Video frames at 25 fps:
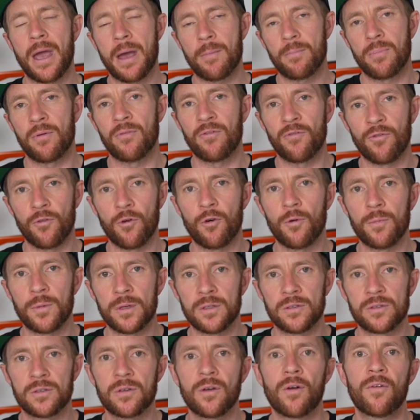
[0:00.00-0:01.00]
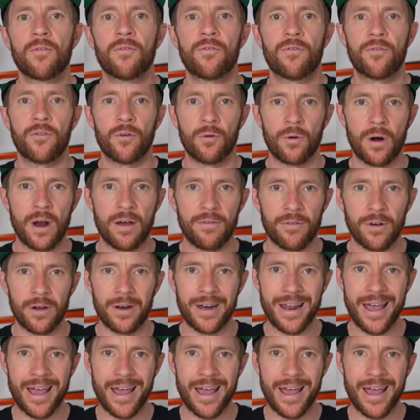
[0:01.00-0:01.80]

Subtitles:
and performance forever.